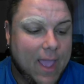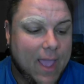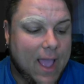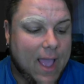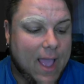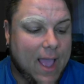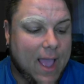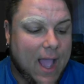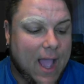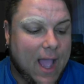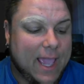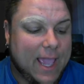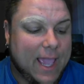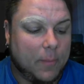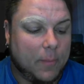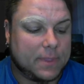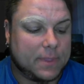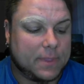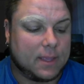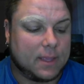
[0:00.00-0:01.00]

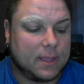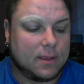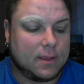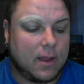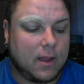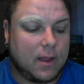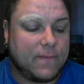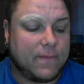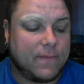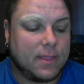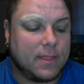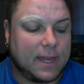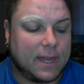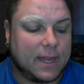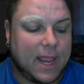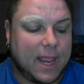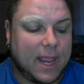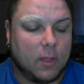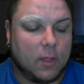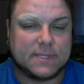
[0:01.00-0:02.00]
I find that
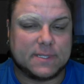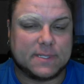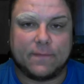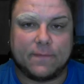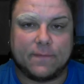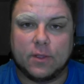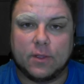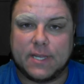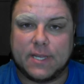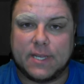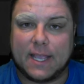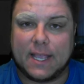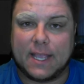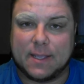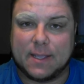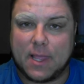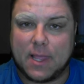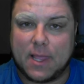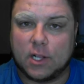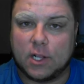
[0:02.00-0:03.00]
it helps if you take
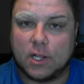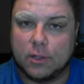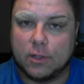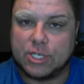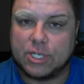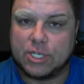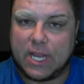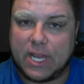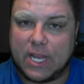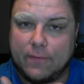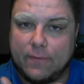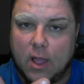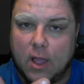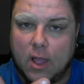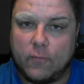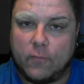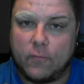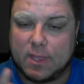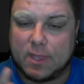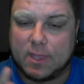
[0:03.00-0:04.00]
some of that glue, shave it
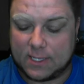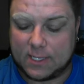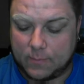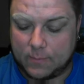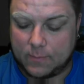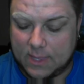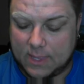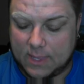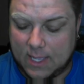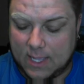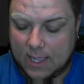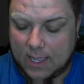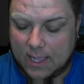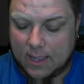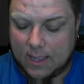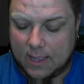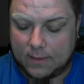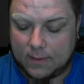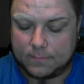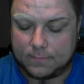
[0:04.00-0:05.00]
off with
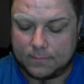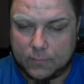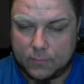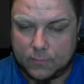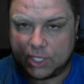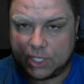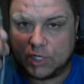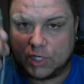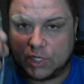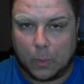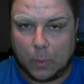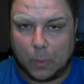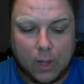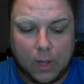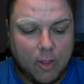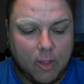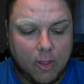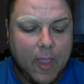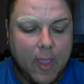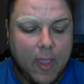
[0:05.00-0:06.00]
the
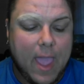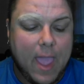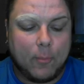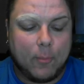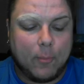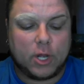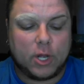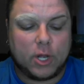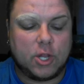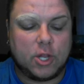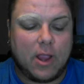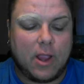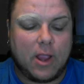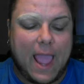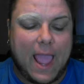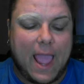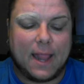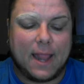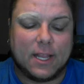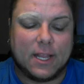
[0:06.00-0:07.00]
tool, put it in your
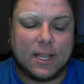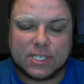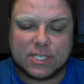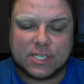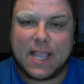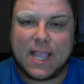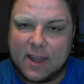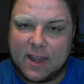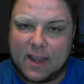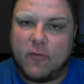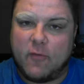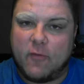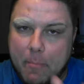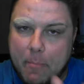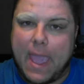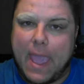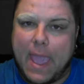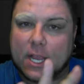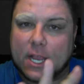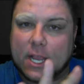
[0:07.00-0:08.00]
hand, and just kind of
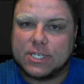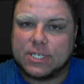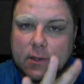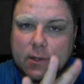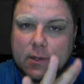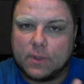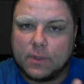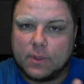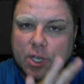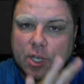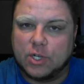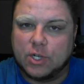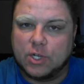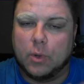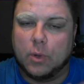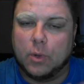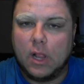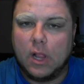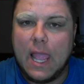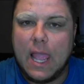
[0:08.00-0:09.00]
mash it with the
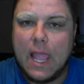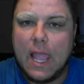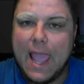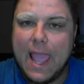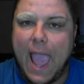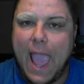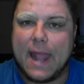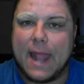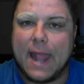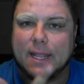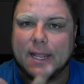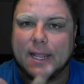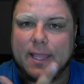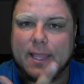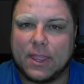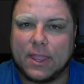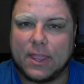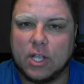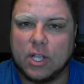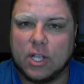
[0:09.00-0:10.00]
tool, and it'll
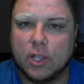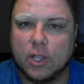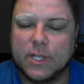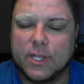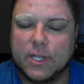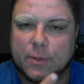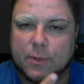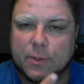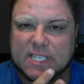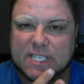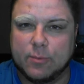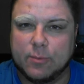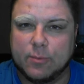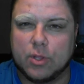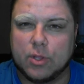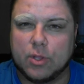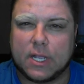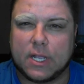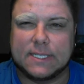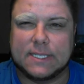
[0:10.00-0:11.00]
get the glue into a
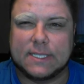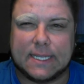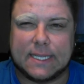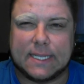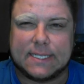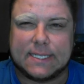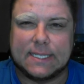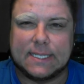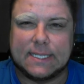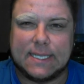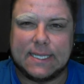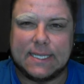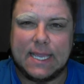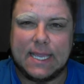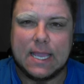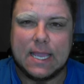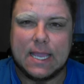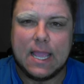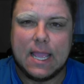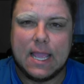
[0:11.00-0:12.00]
smoother
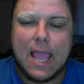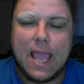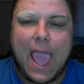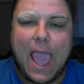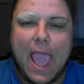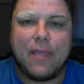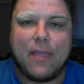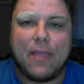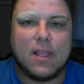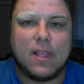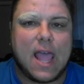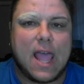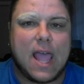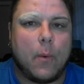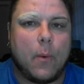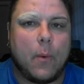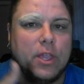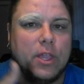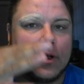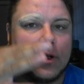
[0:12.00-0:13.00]
consistency. And then
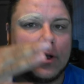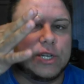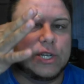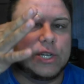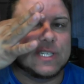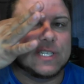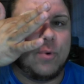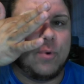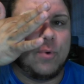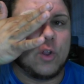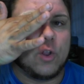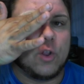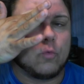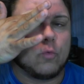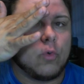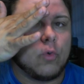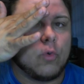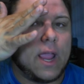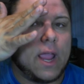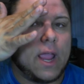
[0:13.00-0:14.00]
that way you can just put it
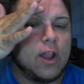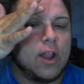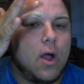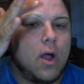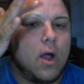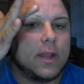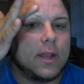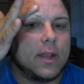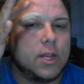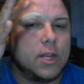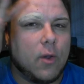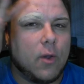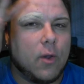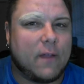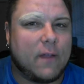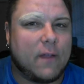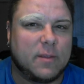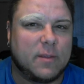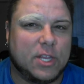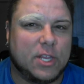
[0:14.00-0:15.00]
right on, and you don't
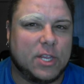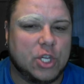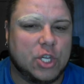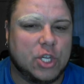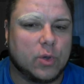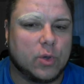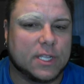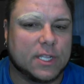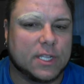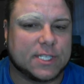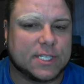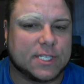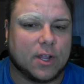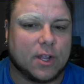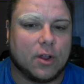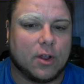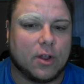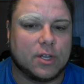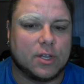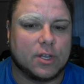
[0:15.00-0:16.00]
have to be too
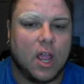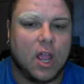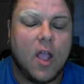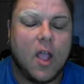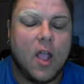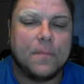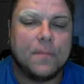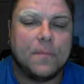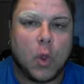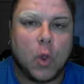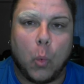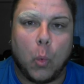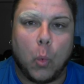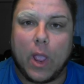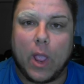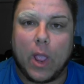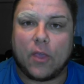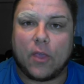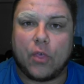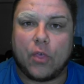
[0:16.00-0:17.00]
concerned
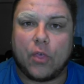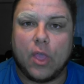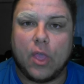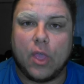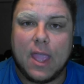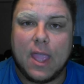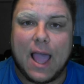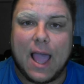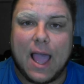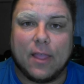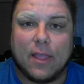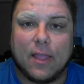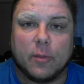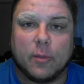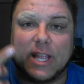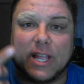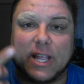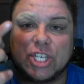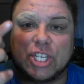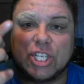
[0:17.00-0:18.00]
with there
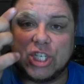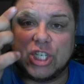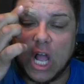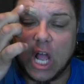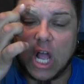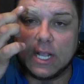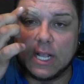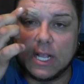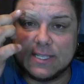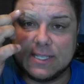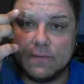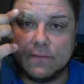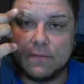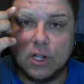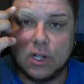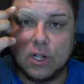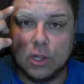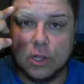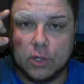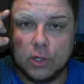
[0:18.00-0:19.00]
being chunks
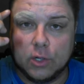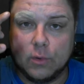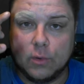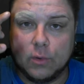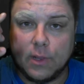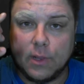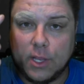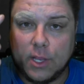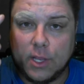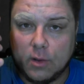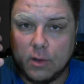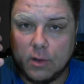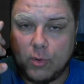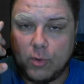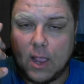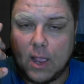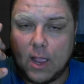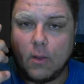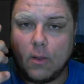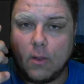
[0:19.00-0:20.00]
of glue in your
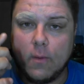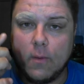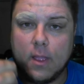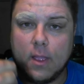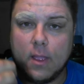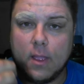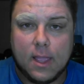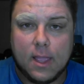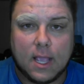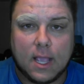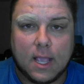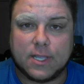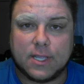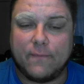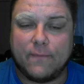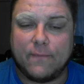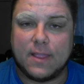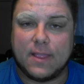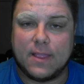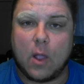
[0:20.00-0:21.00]
brow. So I
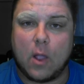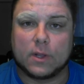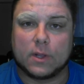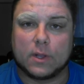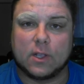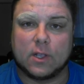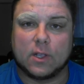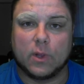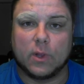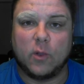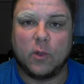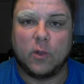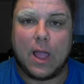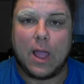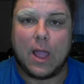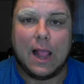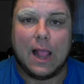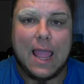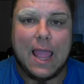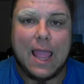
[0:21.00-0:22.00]
find that works out really
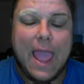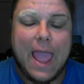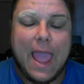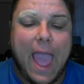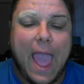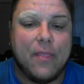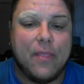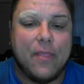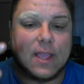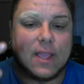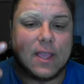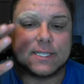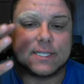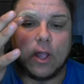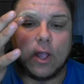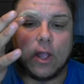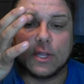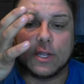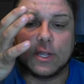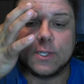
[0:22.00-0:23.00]
well. And this
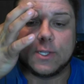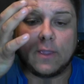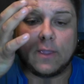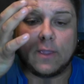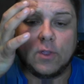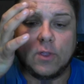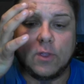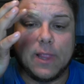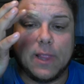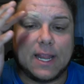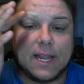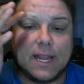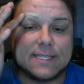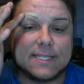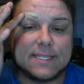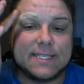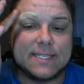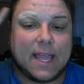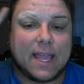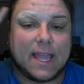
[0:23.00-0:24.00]
also, if you let it
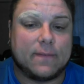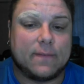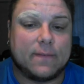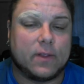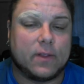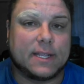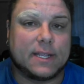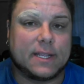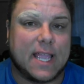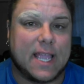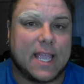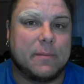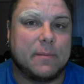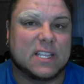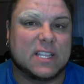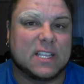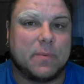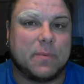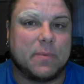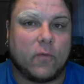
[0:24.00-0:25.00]
set for like 10
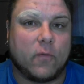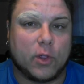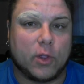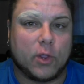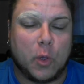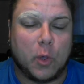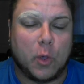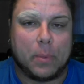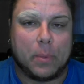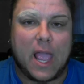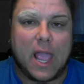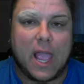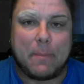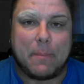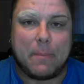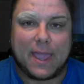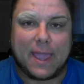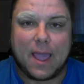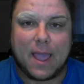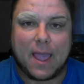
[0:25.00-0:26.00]
minutes before you apply
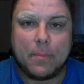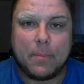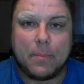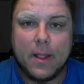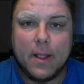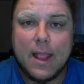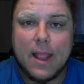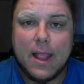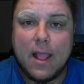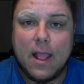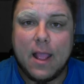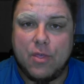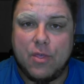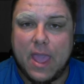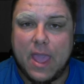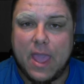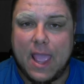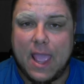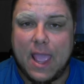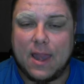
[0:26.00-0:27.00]
makeup,
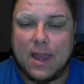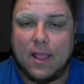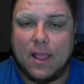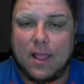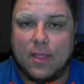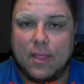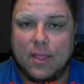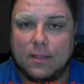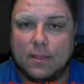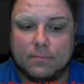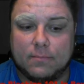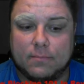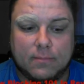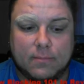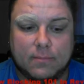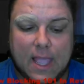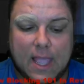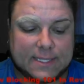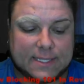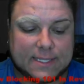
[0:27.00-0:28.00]
then
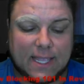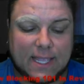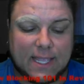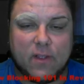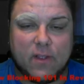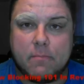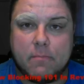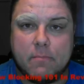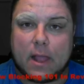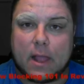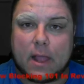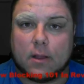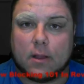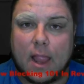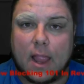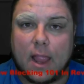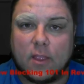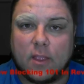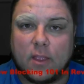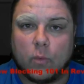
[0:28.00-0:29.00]
that's even better.
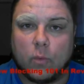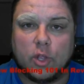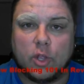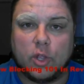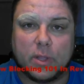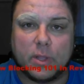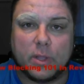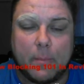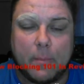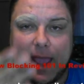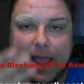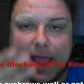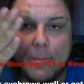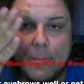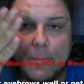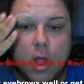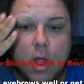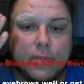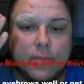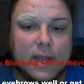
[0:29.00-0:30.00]
And then when you put the
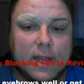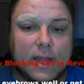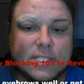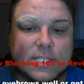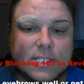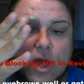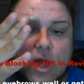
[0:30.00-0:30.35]
makeup on, then it's